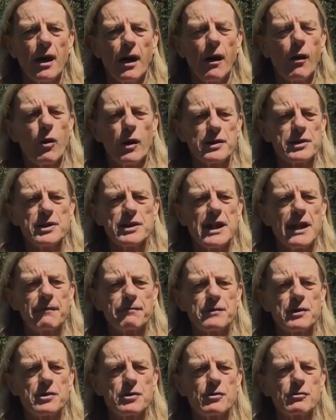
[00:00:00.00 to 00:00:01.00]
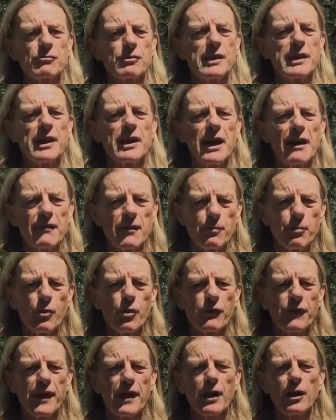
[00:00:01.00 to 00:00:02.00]
oh, I just have to read another
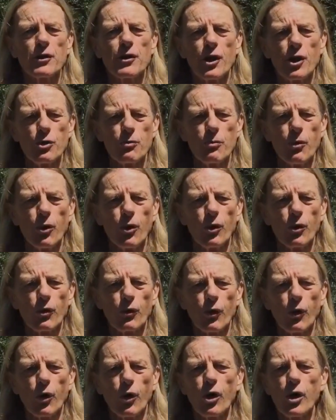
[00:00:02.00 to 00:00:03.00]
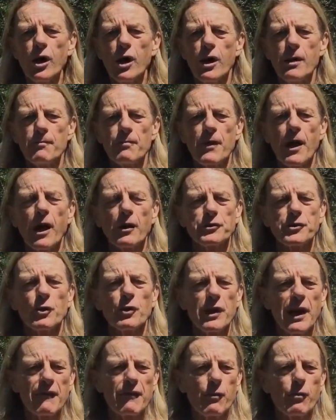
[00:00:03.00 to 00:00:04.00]
book, then I'll know more, or I'll
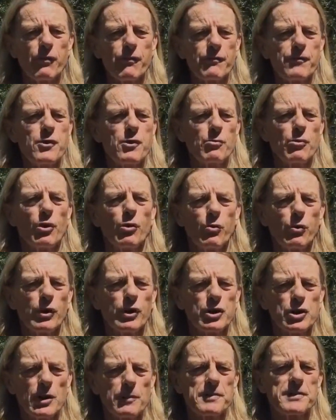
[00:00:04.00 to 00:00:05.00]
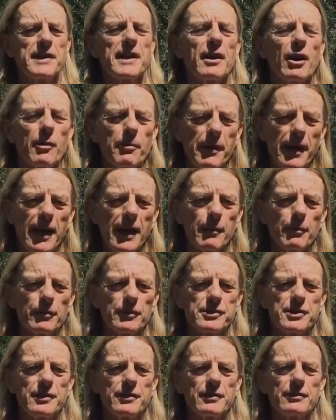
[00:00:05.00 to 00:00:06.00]
do another few more workshops, then I'll be
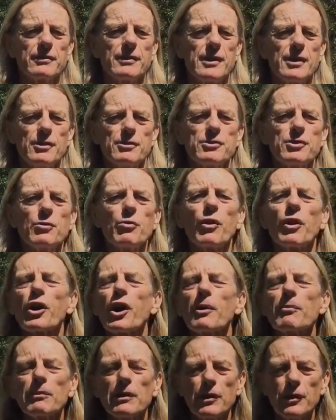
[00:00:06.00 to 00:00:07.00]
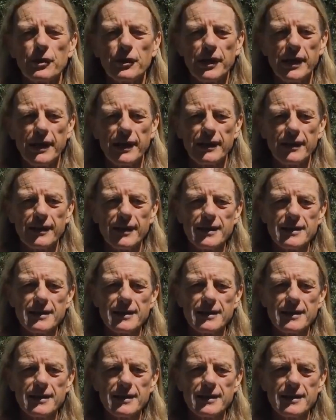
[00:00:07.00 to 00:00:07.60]
able to do what I'm learning.